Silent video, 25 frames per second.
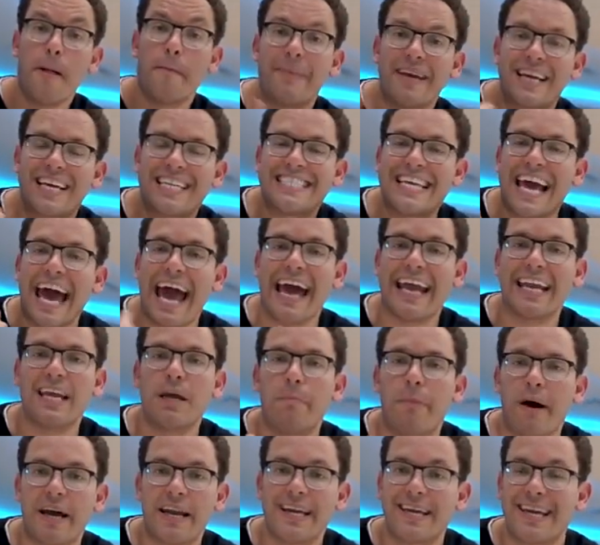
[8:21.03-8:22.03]
Because
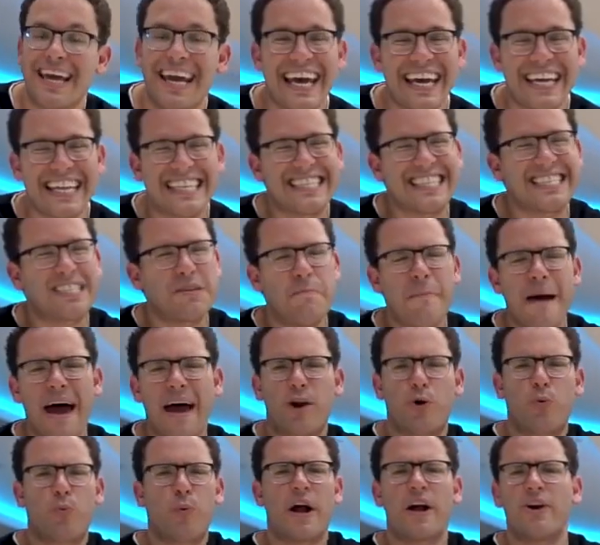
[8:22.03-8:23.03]
anybody can. It doesn't
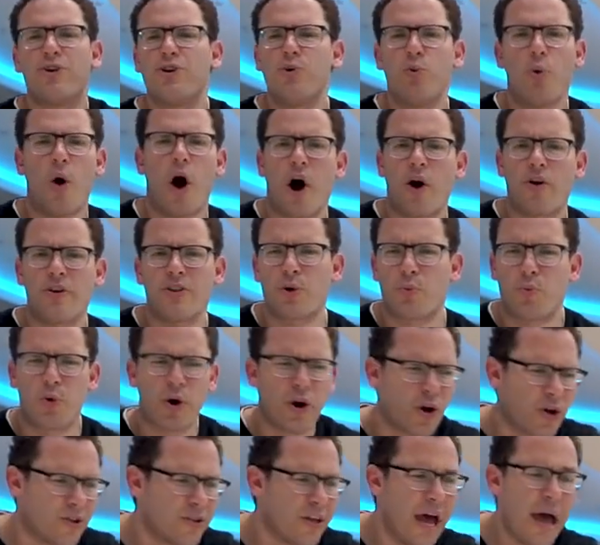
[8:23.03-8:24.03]
matter where you are in the
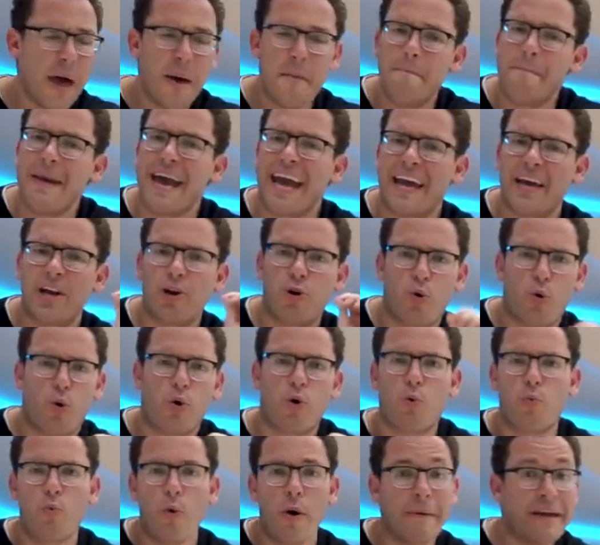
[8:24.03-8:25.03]
world, man
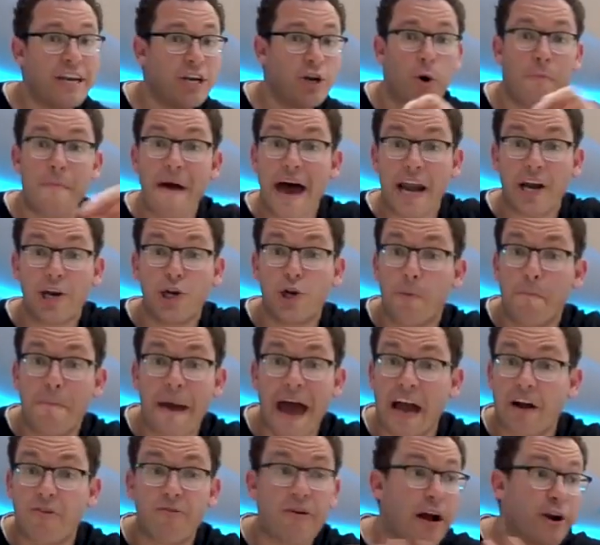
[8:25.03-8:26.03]
or woman, no matter your
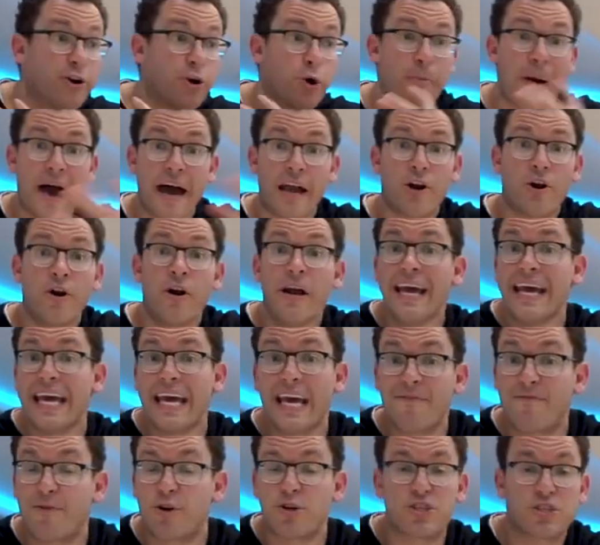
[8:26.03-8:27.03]
background, no matter
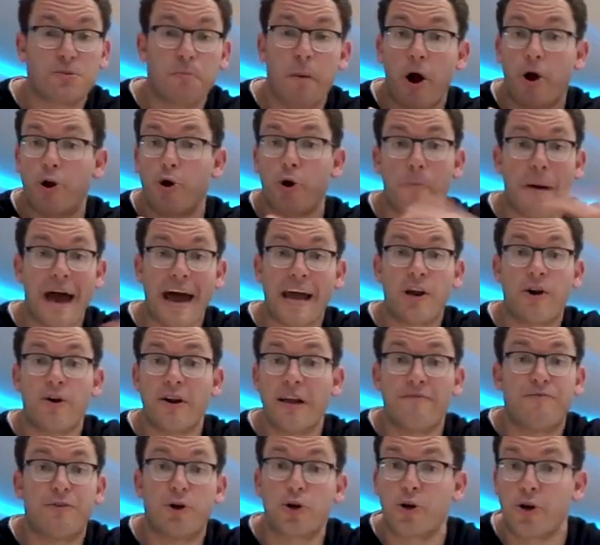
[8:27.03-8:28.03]
if you're smart, no matter
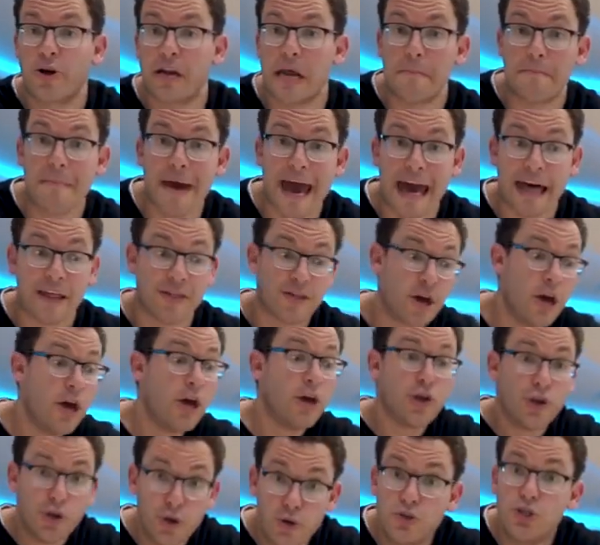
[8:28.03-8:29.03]
if you're good at math.
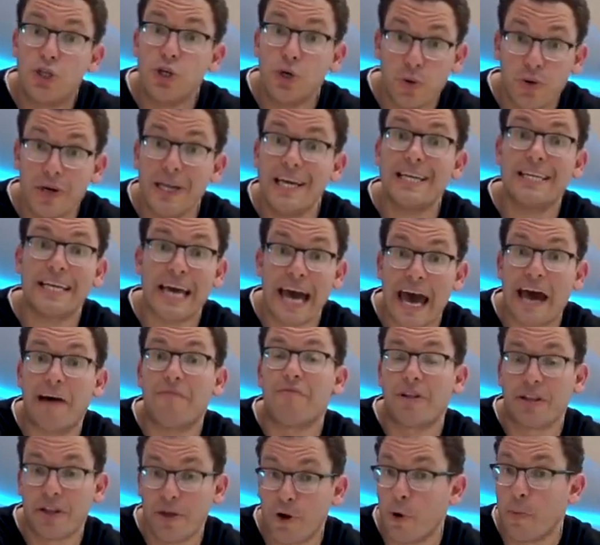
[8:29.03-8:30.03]
You do need to
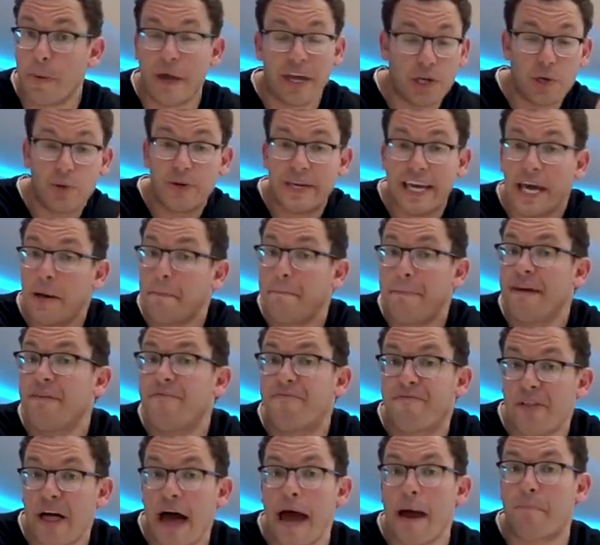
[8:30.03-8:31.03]
have a little bit. You can't be
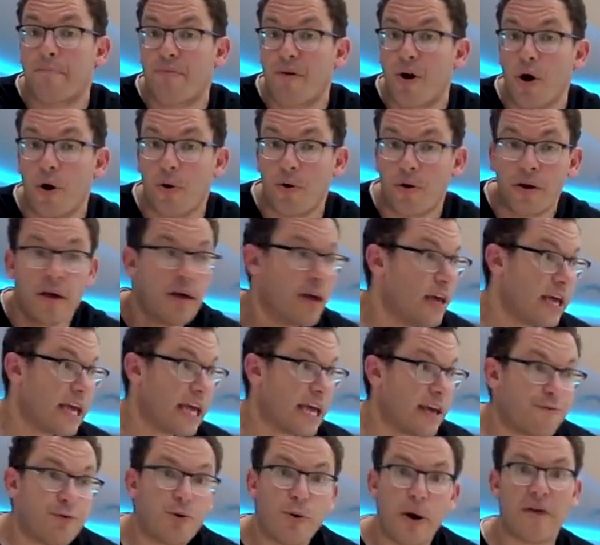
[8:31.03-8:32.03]
flat broke.
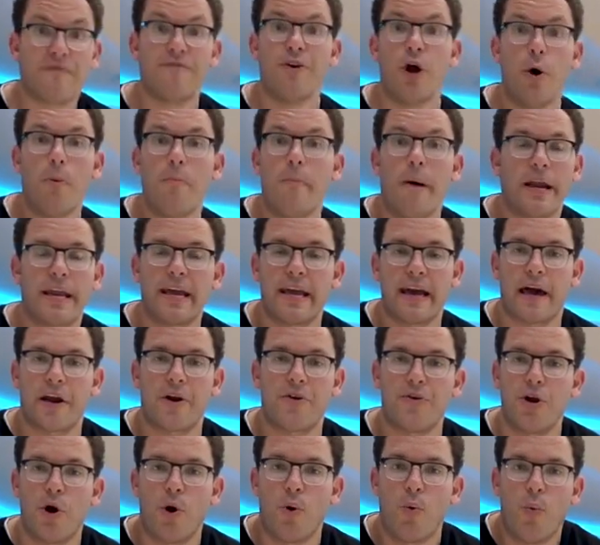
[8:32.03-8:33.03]
If you have no money, I
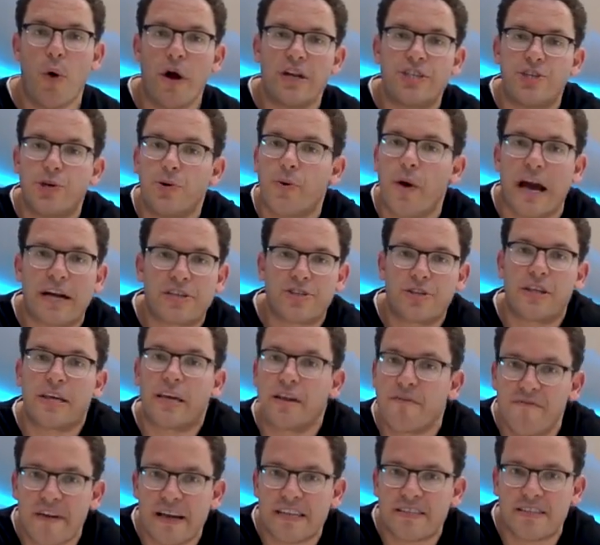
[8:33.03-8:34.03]
don't know what you
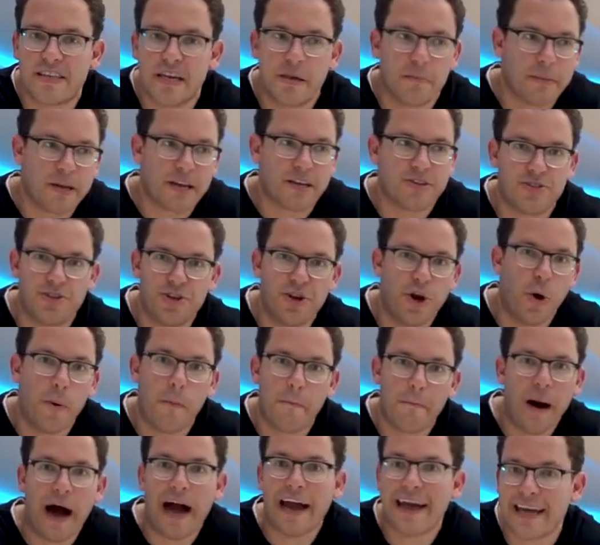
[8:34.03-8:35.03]
actually invest in because you
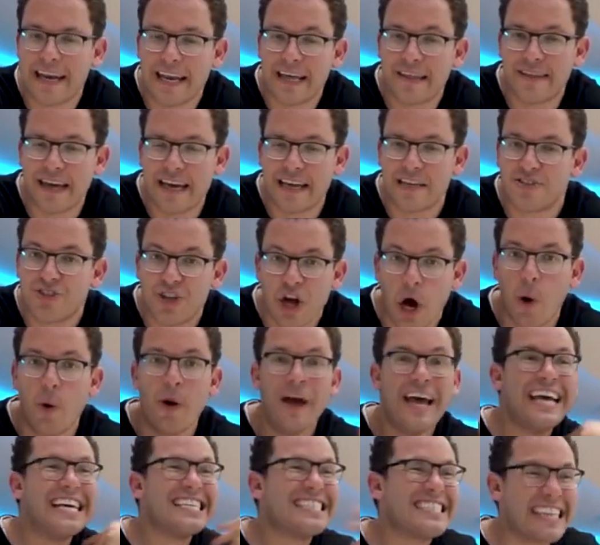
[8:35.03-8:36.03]
don't buy anything.
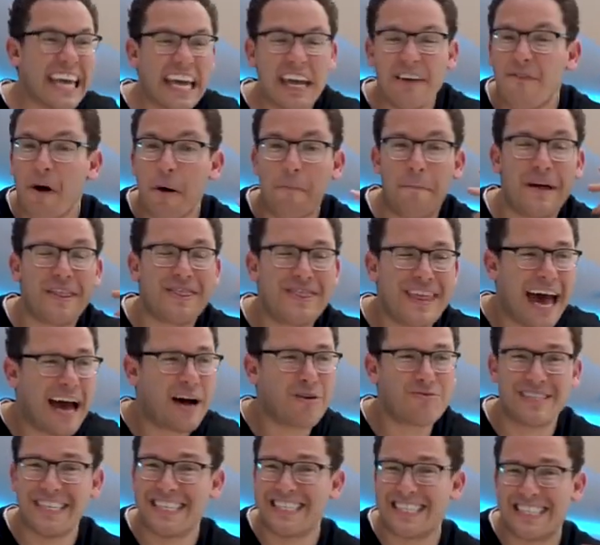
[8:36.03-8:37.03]
So save up
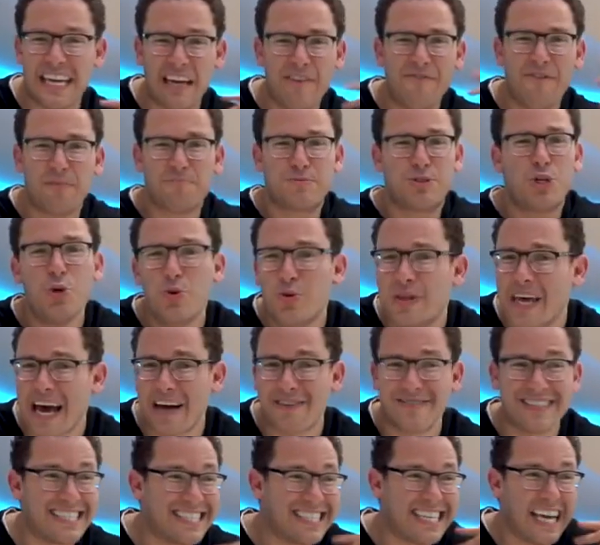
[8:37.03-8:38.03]
$1,000, save up
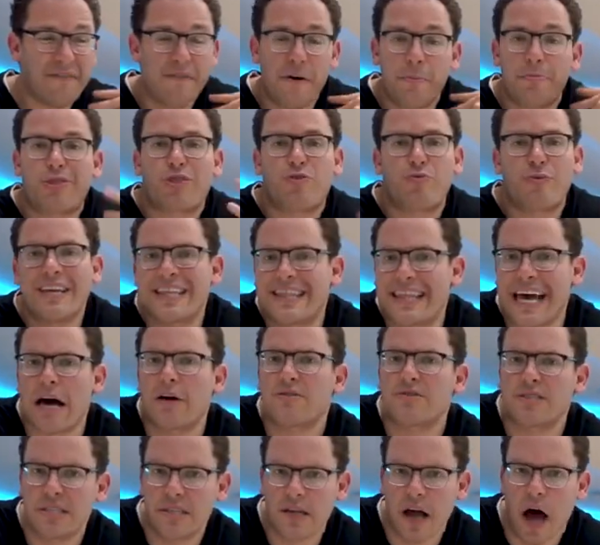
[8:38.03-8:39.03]
$2,000, save up
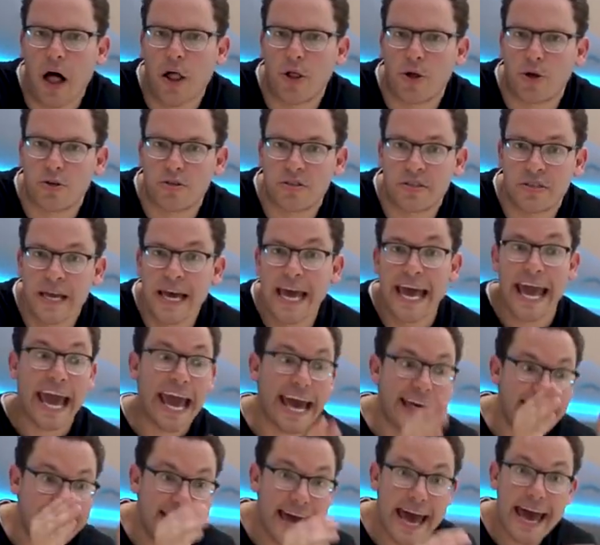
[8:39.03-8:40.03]
$3,000,
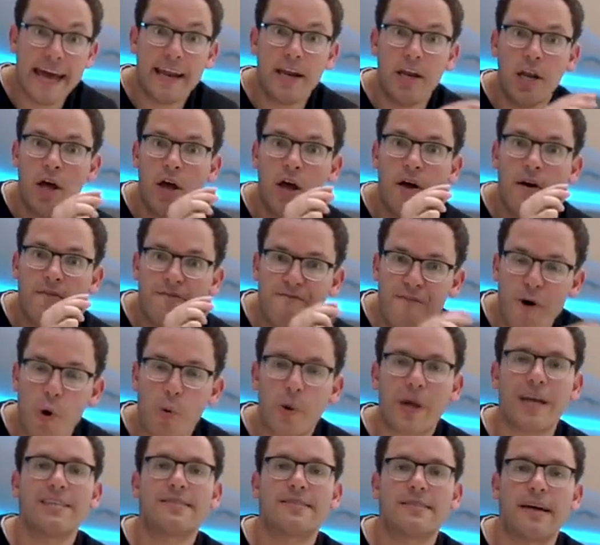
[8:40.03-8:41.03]
and then
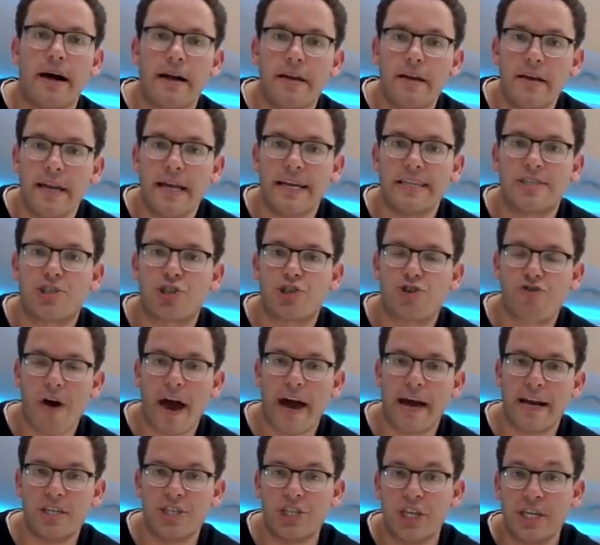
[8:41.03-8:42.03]
focus on niche
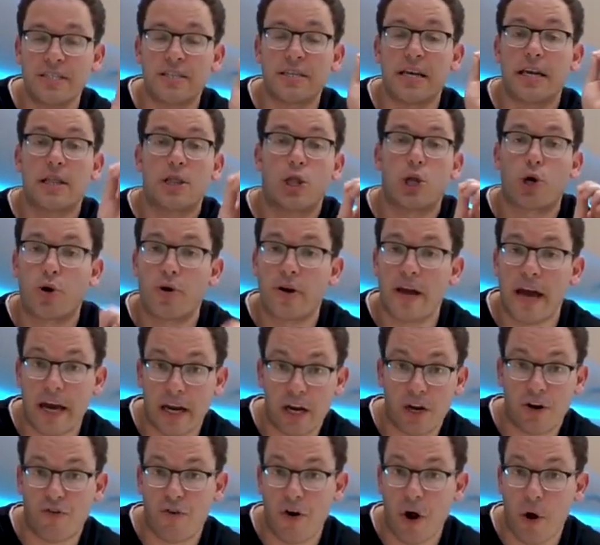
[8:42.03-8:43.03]
strategies and learn
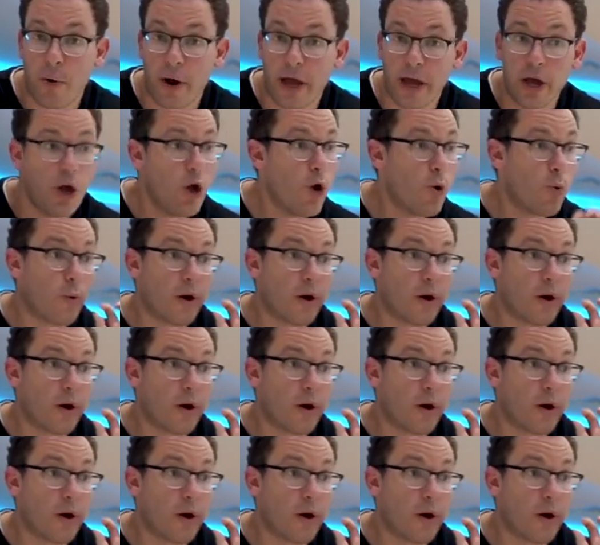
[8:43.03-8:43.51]
how to grow it.